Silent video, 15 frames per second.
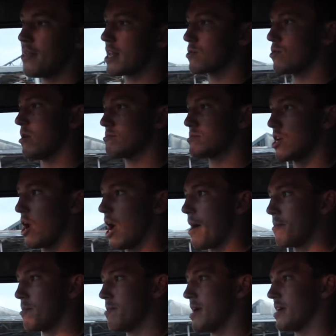That's why I'm so
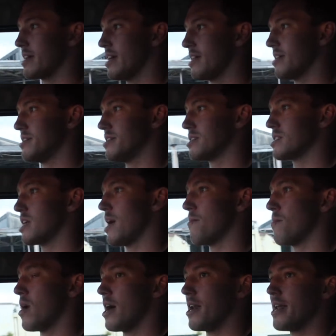happy about getting this
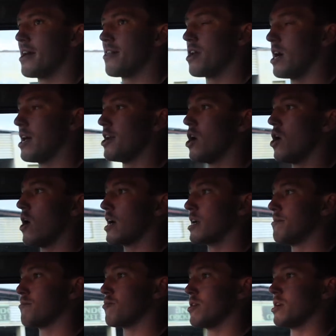camera now that I know I
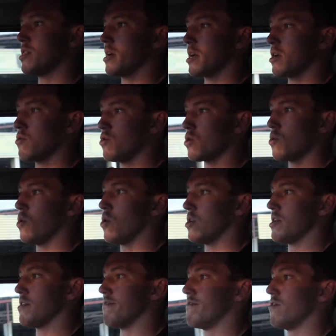can bring like a good
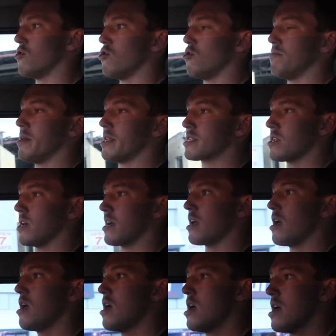quality film that's like
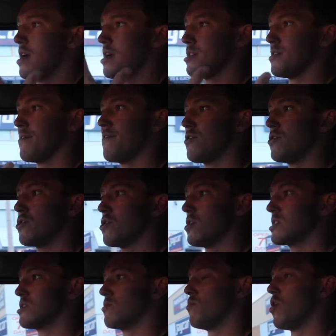easy for you
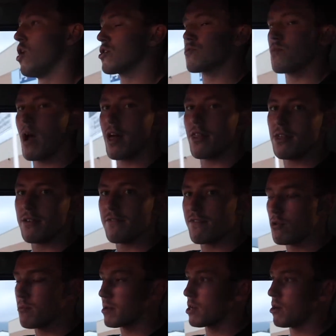guys to watch, rather than
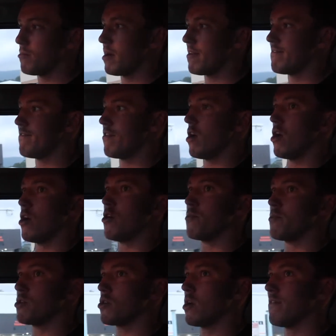filming it on my phone,
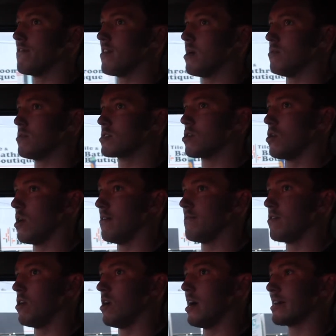which I found was kind of
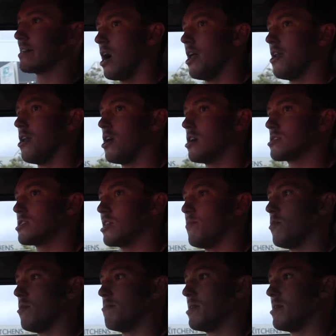like, I don't know, somewhat